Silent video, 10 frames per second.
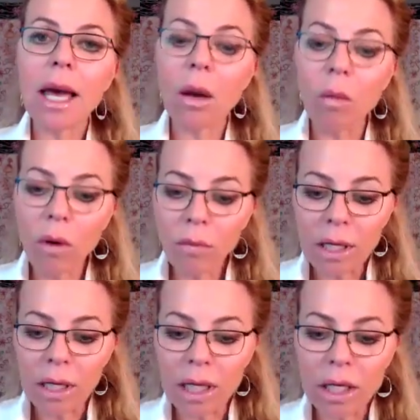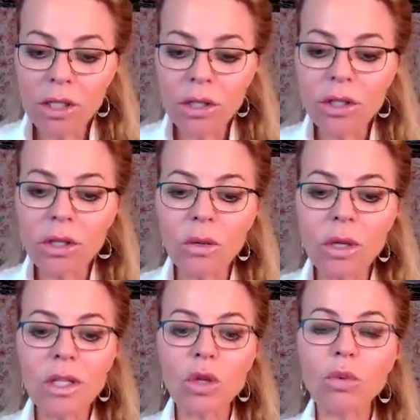And what we need to do
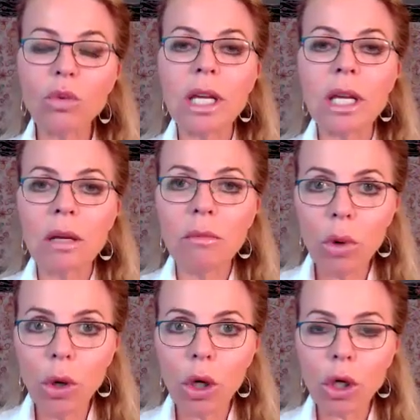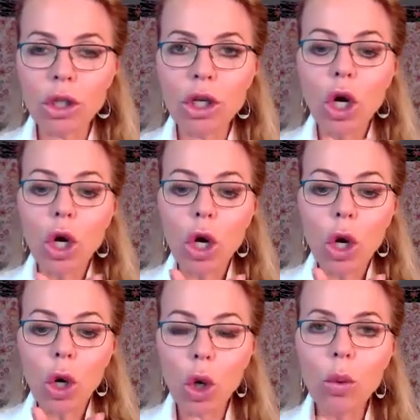is re-emerge
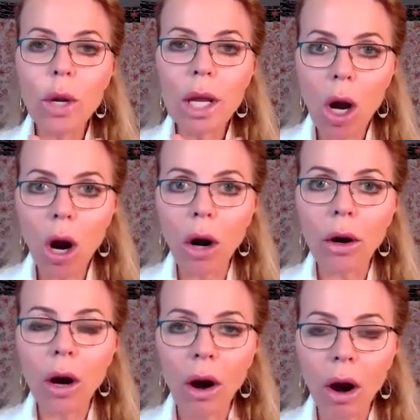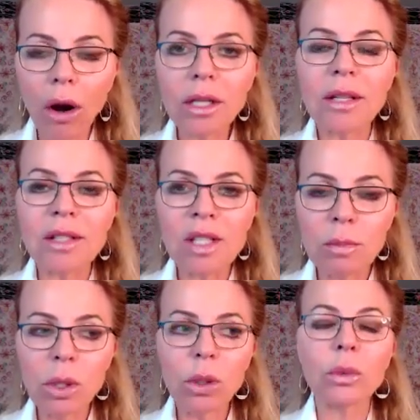who we are, our heart and
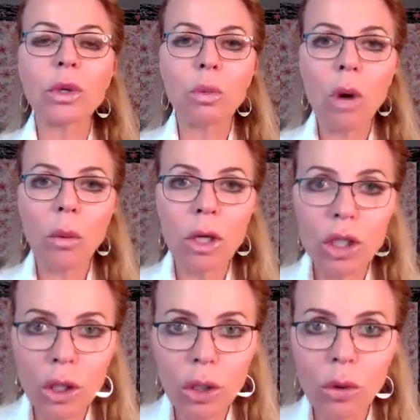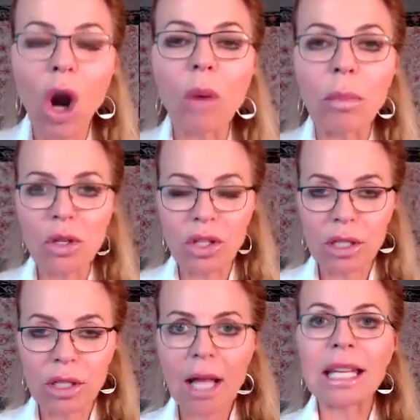spirit with what we do. Our
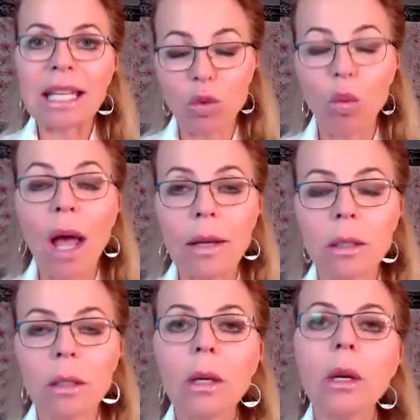personality is one.